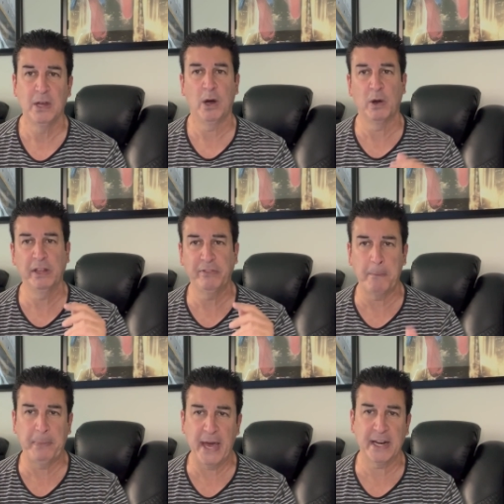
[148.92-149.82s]
Or
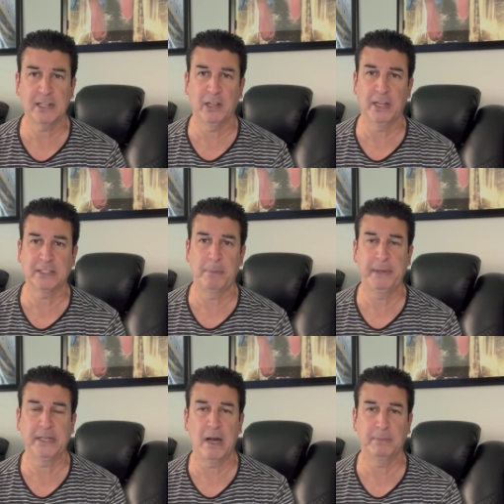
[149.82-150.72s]
even better, click to
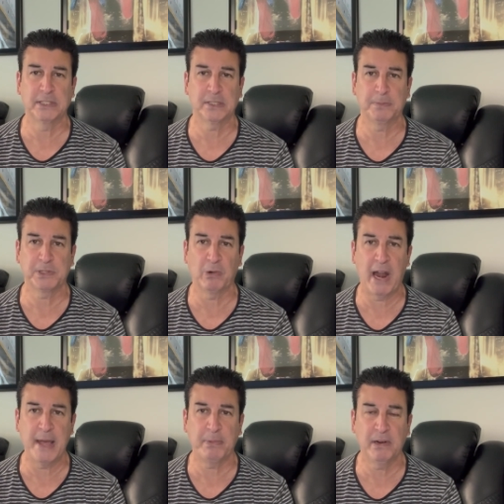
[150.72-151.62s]
become a
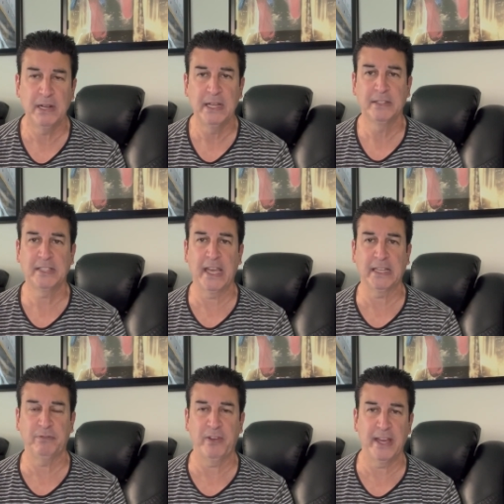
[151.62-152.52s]
subscriber.
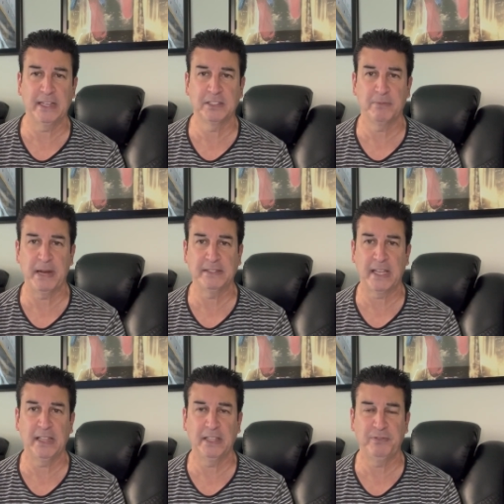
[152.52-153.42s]
Take advantage of my
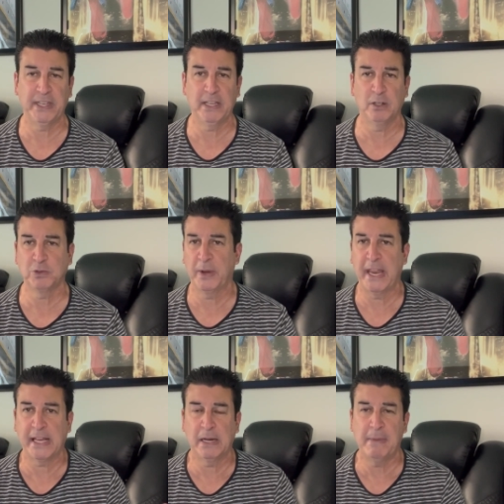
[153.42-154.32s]
daily videos when
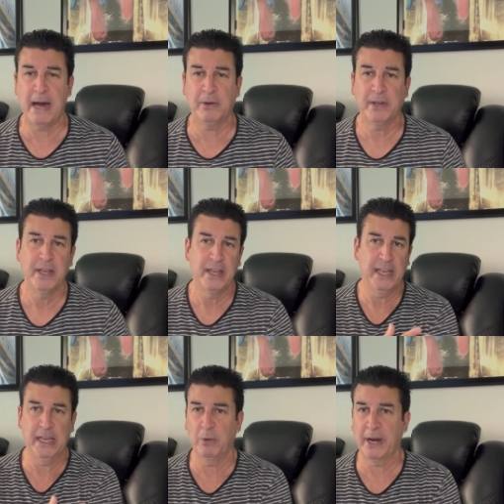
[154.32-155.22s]
they come out.
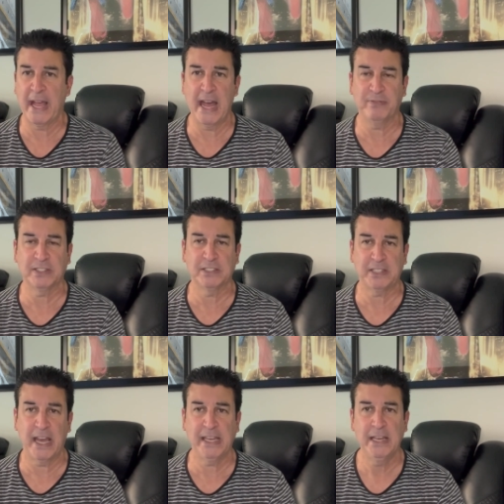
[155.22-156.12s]
Hear what I have to
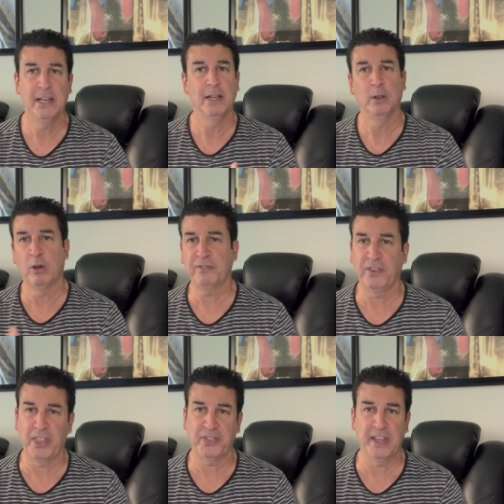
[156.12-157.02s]
say. Look
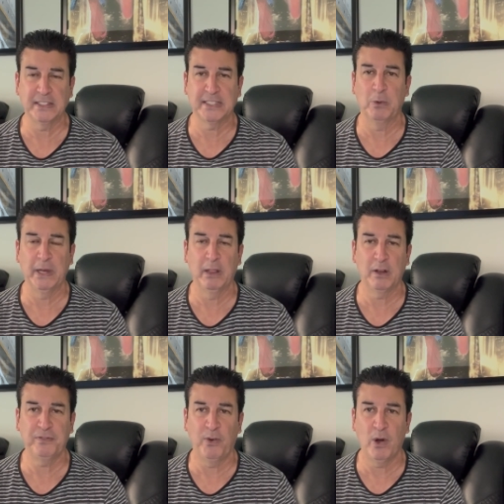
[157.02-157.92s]
for the things that we
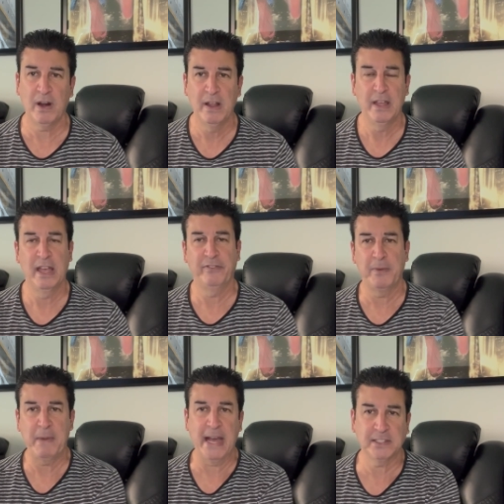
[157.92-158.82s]
look for. If
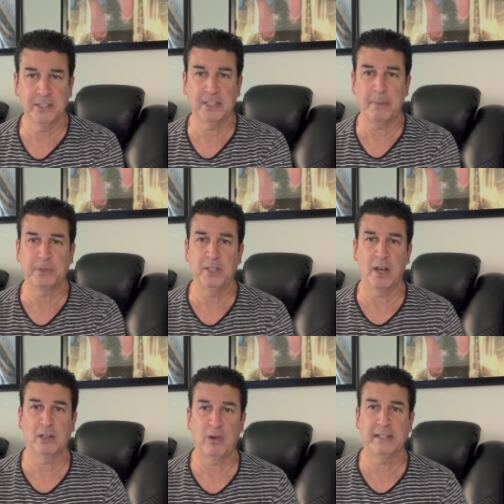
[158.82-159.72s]
it matches up to
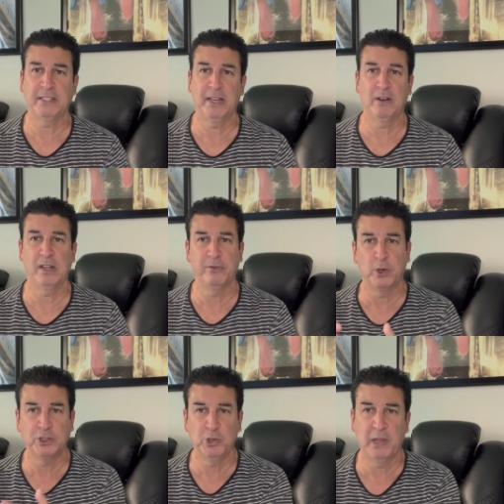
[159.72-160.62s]
your criteria of
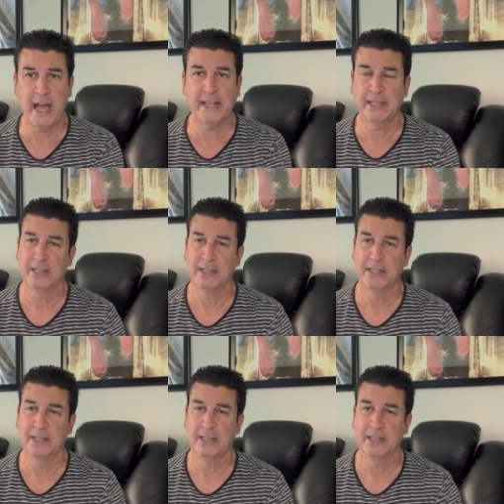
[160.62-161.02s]
what you like,